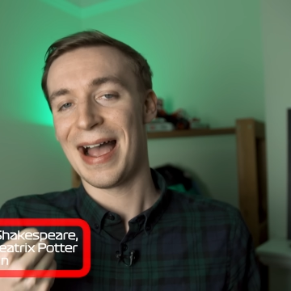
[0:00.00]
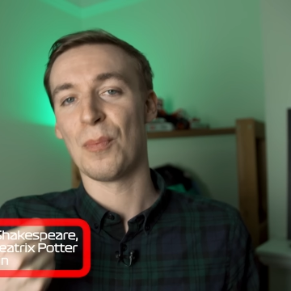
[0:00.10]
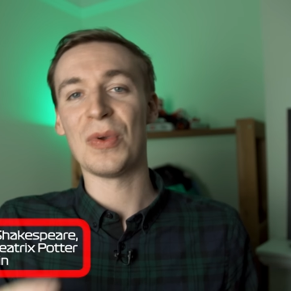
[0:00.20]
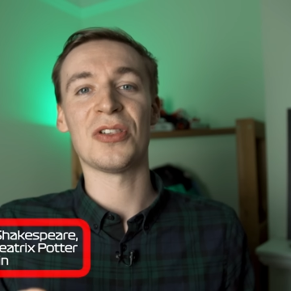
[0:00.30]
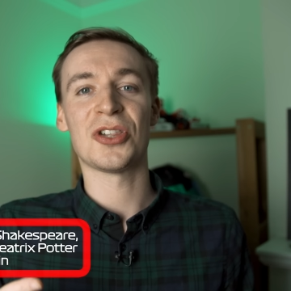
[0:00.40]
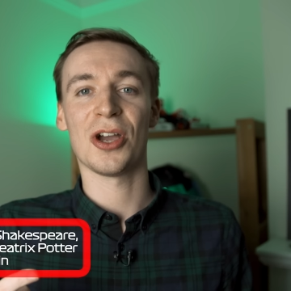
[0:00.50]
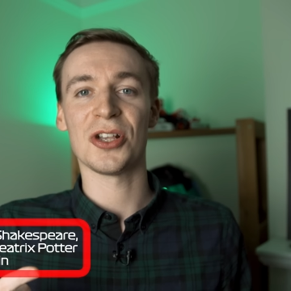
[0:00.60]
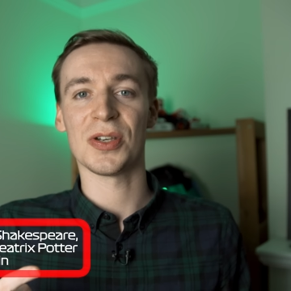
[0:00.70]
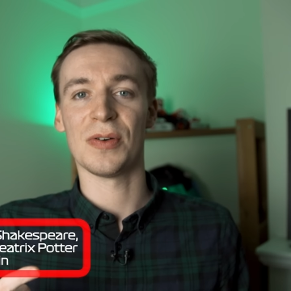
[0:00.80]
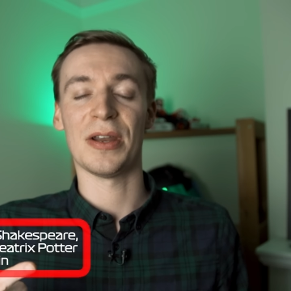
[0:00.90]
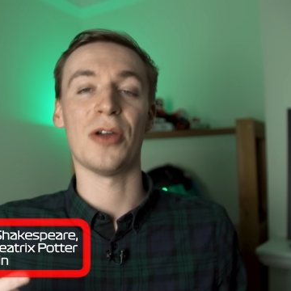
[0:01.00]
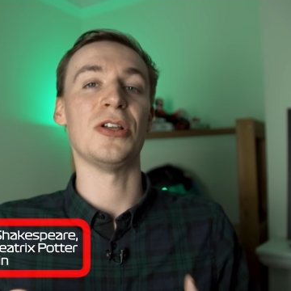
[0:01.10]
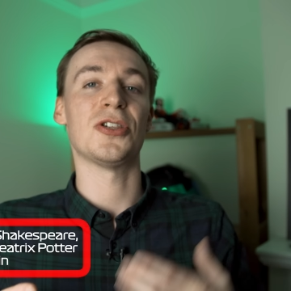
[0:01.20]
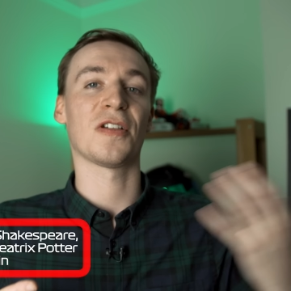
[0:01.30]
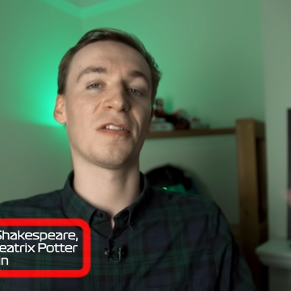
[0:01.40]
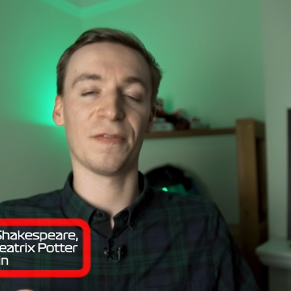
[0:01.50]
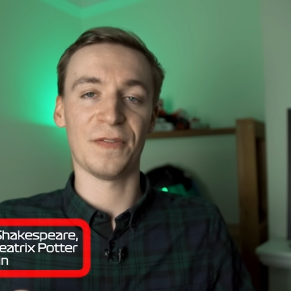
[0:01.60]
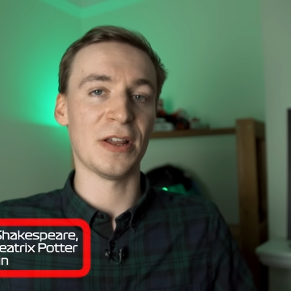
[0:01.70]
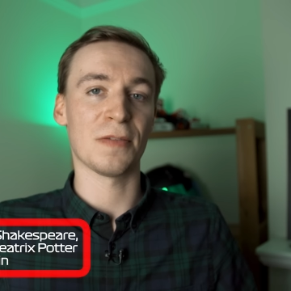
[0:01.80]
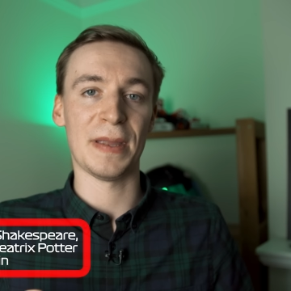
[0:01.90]
and Winston Churchill had only just
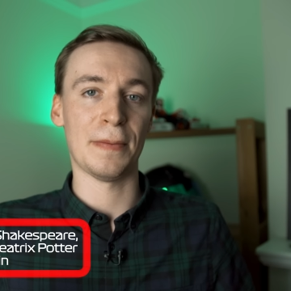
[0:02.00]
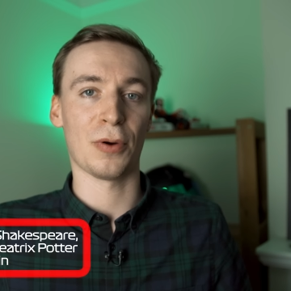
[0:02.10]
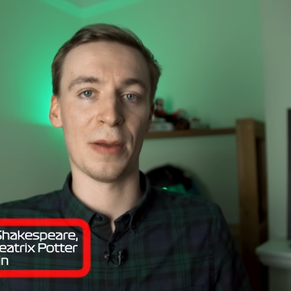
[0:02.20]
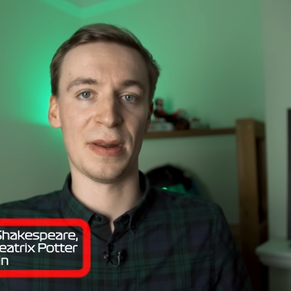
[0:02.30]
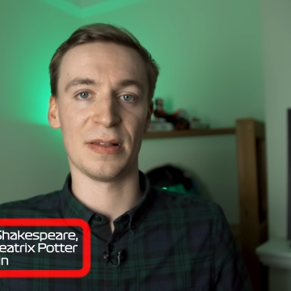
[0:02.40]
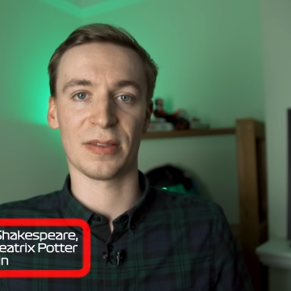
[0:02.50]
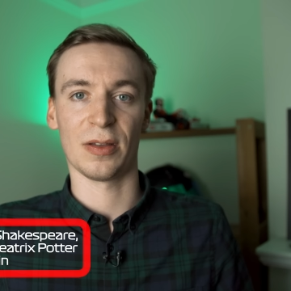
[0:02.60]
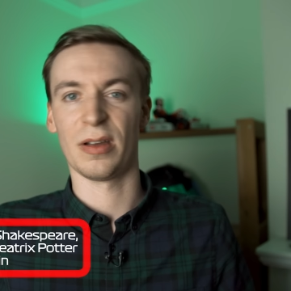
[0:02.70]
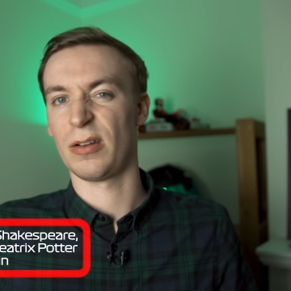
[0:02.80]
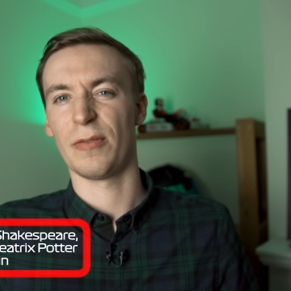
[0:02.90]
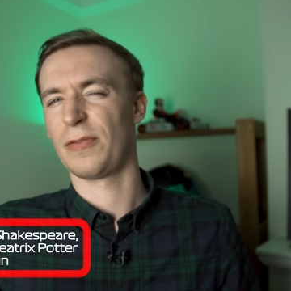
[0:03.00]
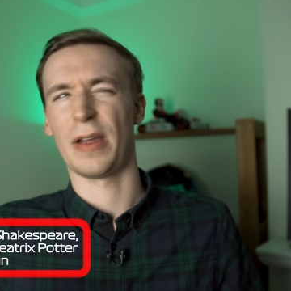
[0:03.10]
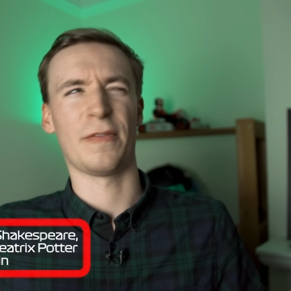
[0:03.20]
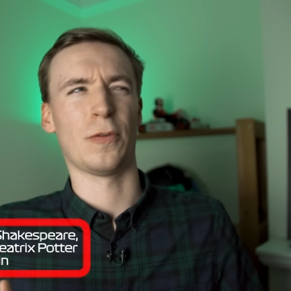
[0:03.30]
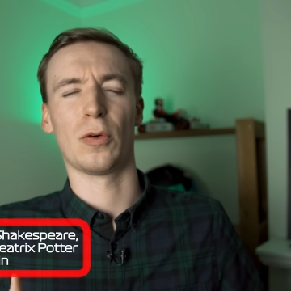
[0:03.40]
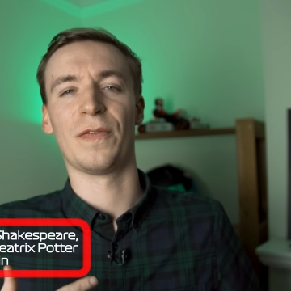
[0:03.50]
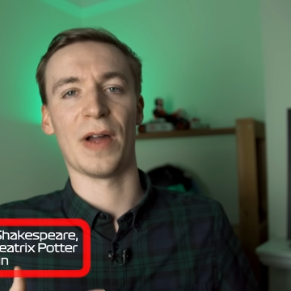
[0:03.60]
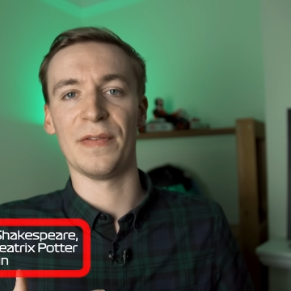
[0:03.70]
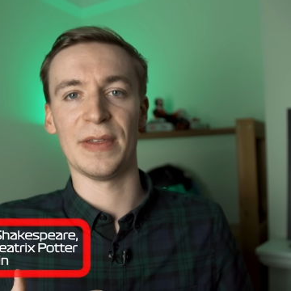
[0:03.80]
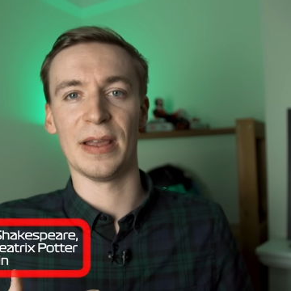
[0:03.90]
finished being prime minister of like 4 or
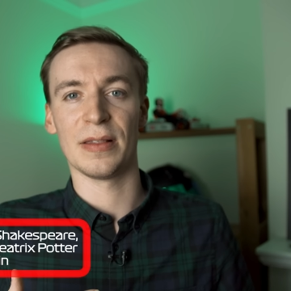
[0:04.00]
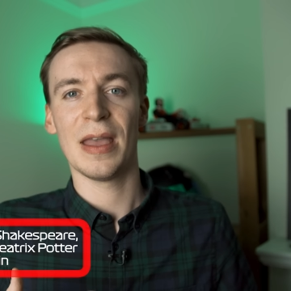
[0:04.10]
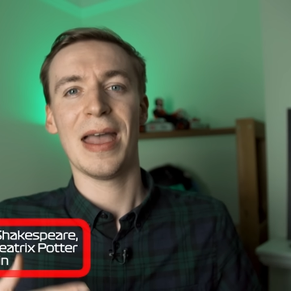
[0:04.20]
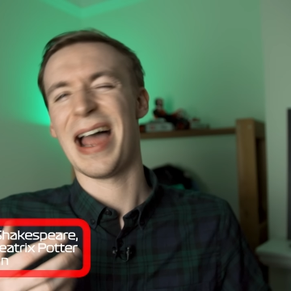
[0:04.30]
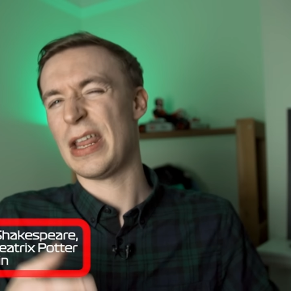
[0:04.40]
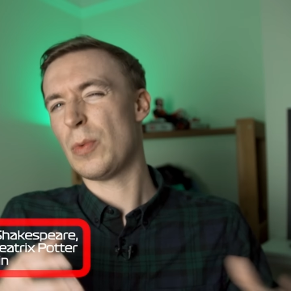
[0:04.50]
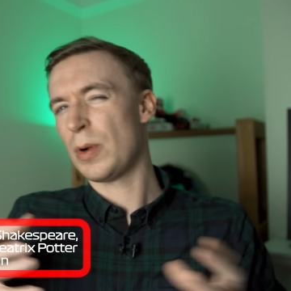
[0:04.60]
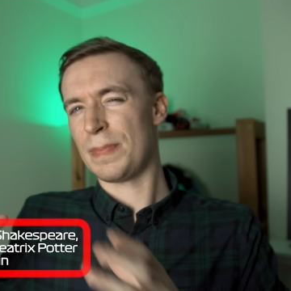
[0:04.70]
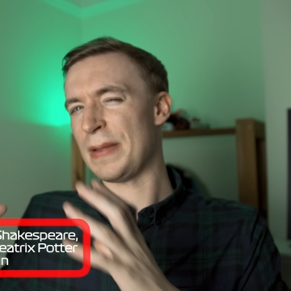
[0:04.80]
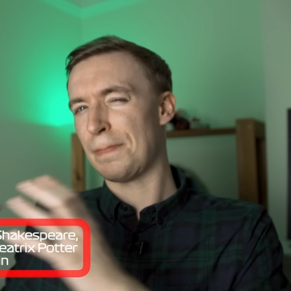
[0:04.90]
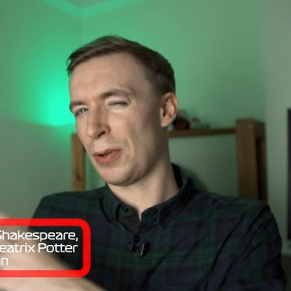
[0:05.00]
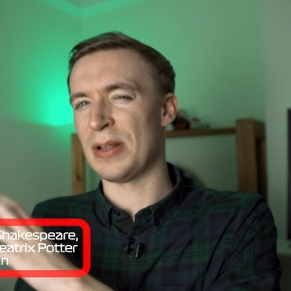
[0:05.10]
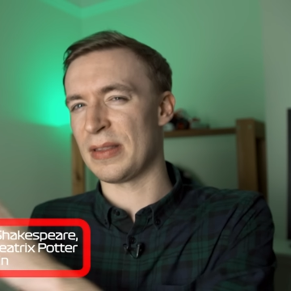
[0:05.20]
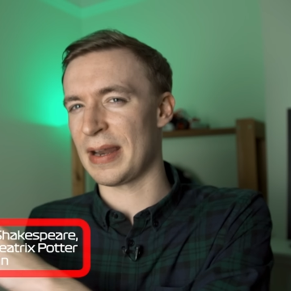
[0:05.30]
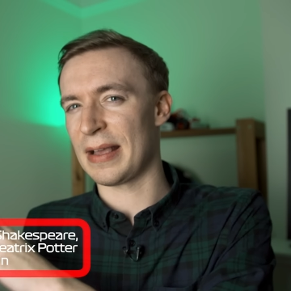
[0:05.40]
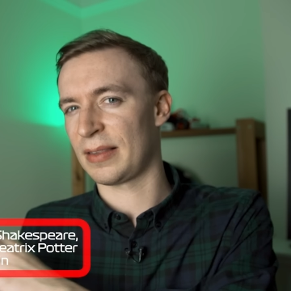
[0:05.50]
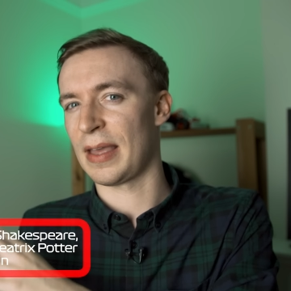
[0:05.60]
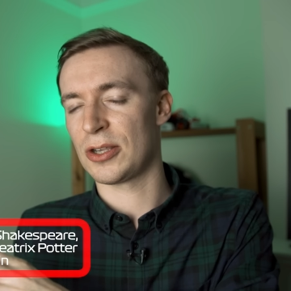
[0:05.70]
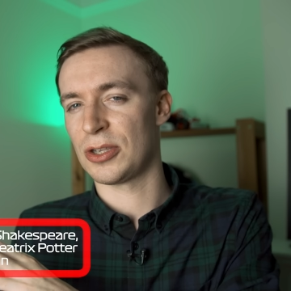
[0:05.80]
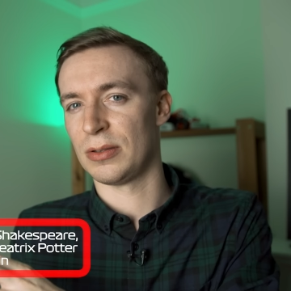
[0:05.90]
5 years, and he wouldn't be put into that
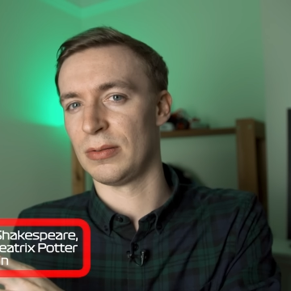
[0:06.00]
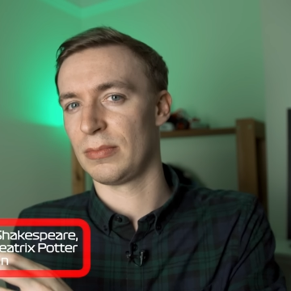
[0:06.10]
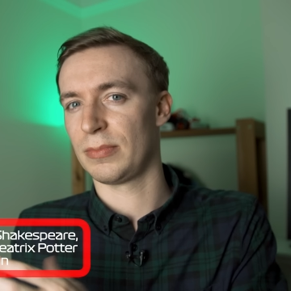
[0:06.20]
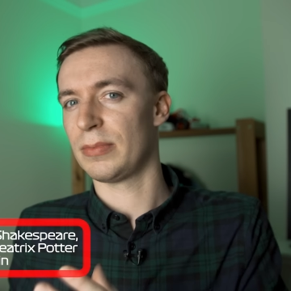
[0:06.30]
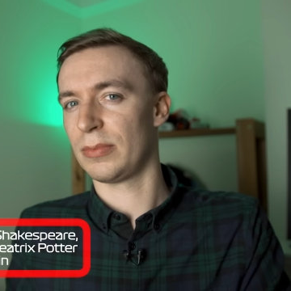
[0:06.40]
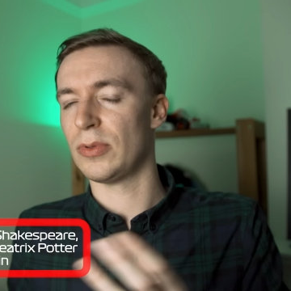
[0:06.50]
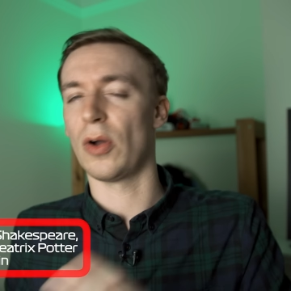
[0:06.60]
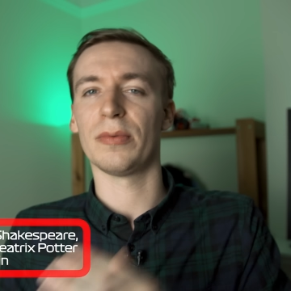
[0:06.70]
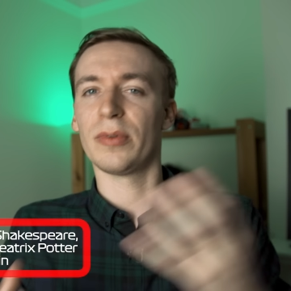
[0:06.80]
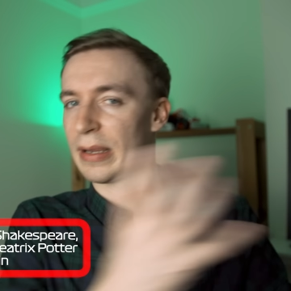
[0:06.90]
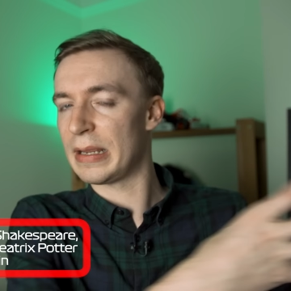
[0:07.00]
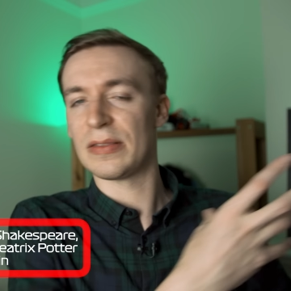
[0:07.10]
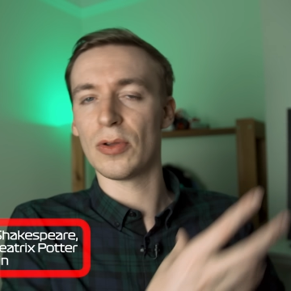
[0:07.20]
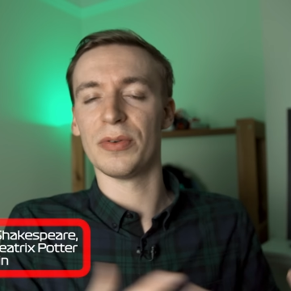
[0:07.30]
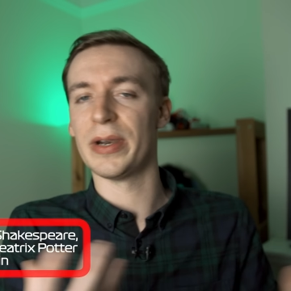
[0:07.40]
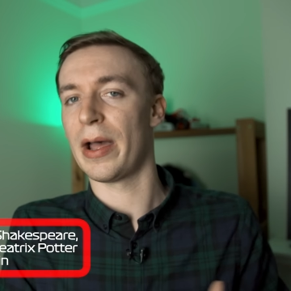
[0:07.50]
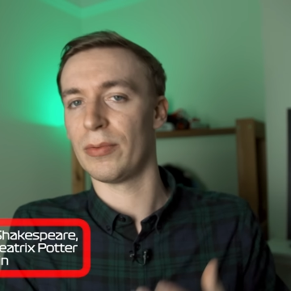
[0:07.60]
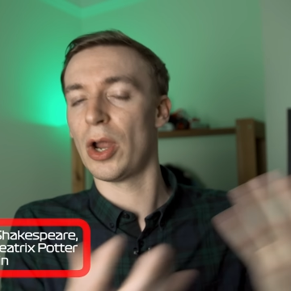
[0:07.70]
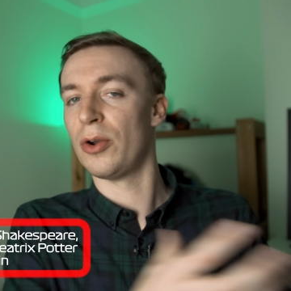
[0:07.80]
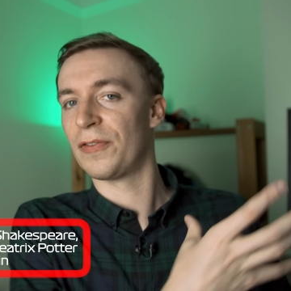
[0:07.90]
section. Not like he's not now
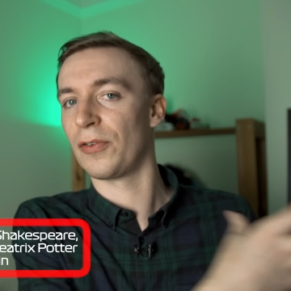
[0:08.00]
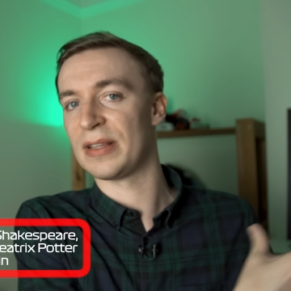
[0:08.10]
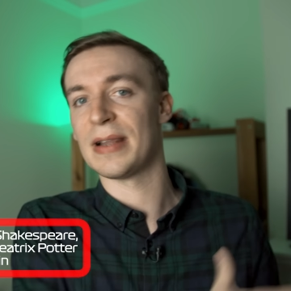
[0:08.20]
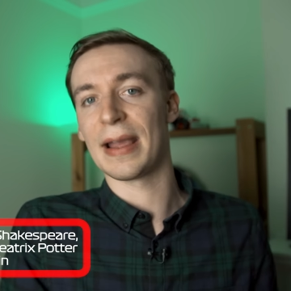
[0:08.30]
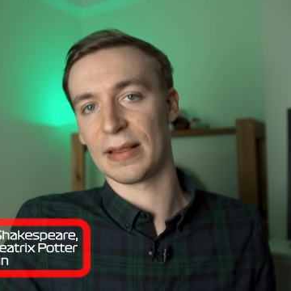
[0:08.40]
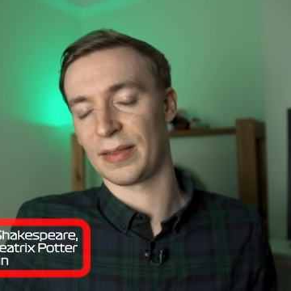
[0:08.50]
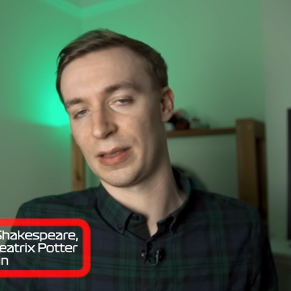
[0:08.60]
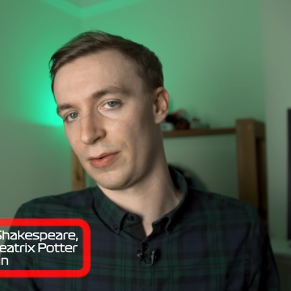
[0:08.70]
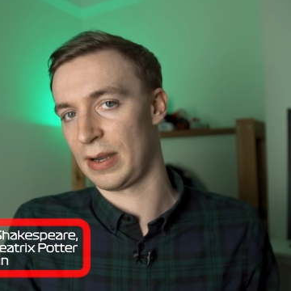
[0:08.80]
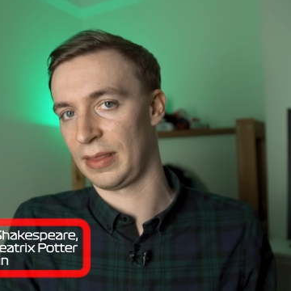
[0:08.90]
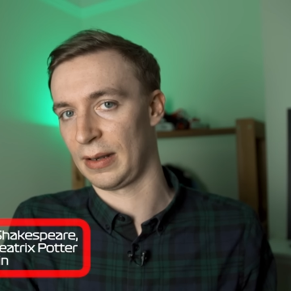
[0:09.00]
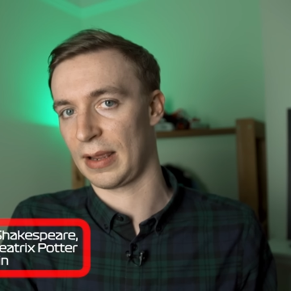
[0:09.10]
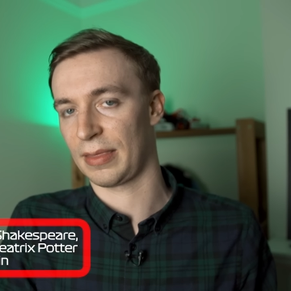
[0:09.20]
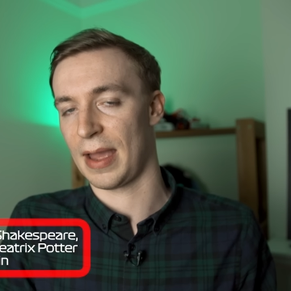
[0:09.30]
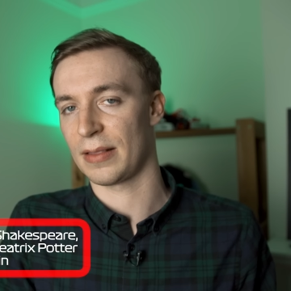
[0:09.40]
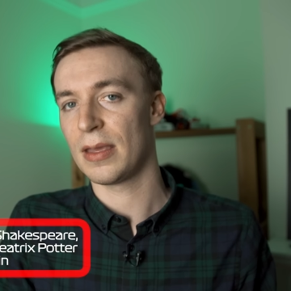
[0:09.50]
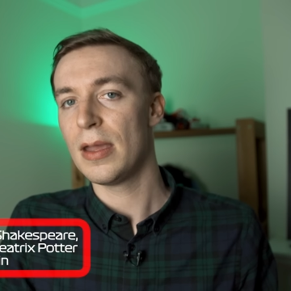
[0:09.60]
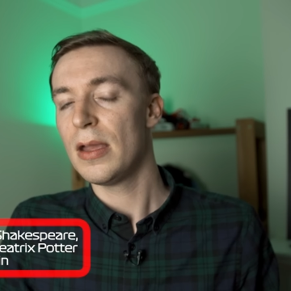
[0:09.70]
known for his legacy or anything like that.